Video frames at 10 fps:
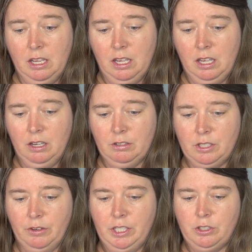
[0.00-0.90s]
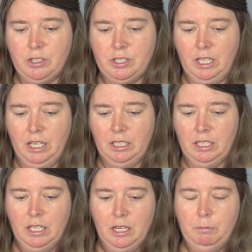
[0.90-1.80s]
Oh, so interesting.
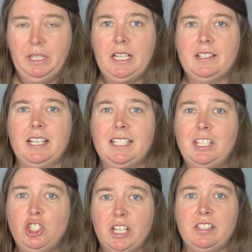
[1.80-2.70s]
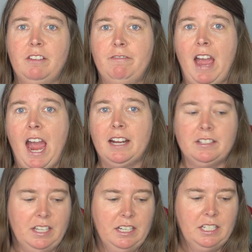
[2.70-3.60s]
Because I said just the
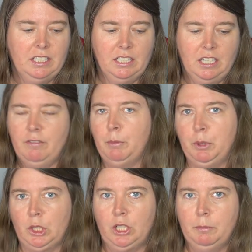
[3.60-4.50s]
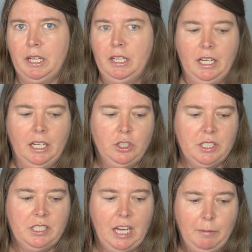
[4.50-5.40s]
facts, it didn't give a blurb. It
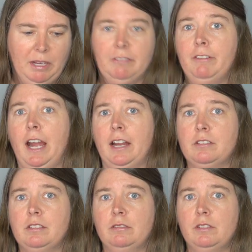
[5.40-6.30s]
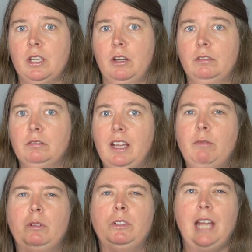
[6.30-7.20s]
just gave me the facts. So
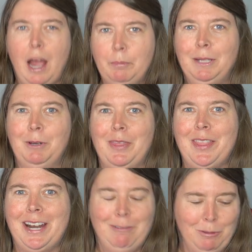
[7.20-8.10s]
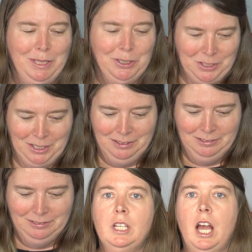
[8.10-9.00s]
that will not be one that I will be using.
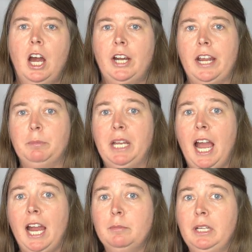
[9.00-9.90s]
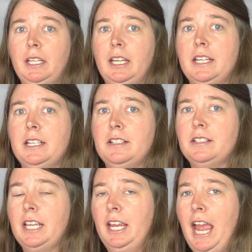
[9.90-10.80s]
All right, and behind me
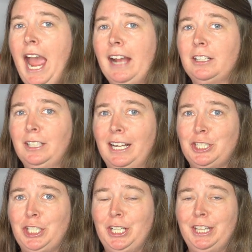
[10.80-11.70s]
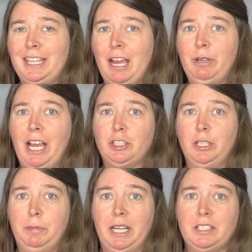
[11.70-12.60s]
is a hat collection that we
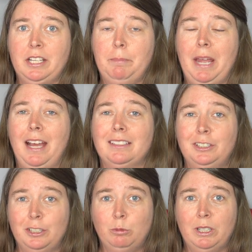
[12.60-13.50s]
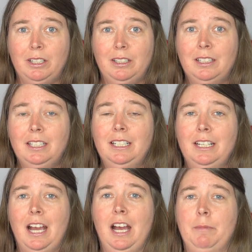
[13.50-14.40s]
actually picked up at Goodwill.
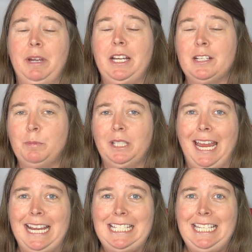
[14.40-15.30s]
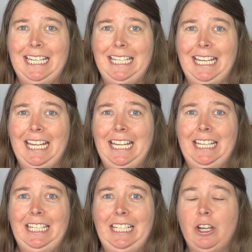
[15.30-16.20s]
My husband, Casey,
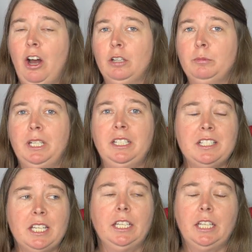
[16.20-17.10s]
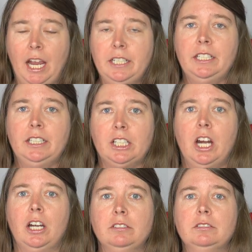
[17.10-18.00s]
he called me and he's like, I need the
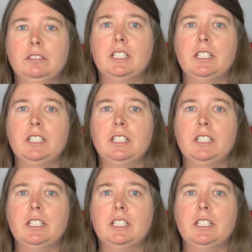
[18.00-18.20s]
cart.